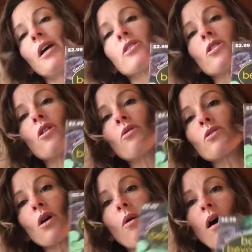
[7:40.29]
So you don't
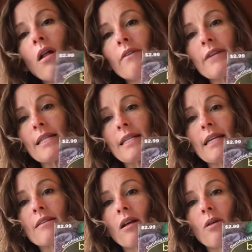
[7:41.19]
sow all of these
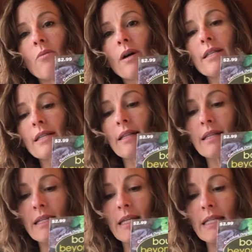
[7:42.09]
seeds all at once in
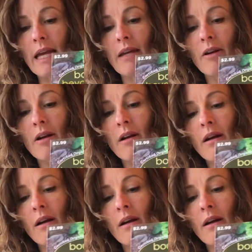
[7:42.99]
this container.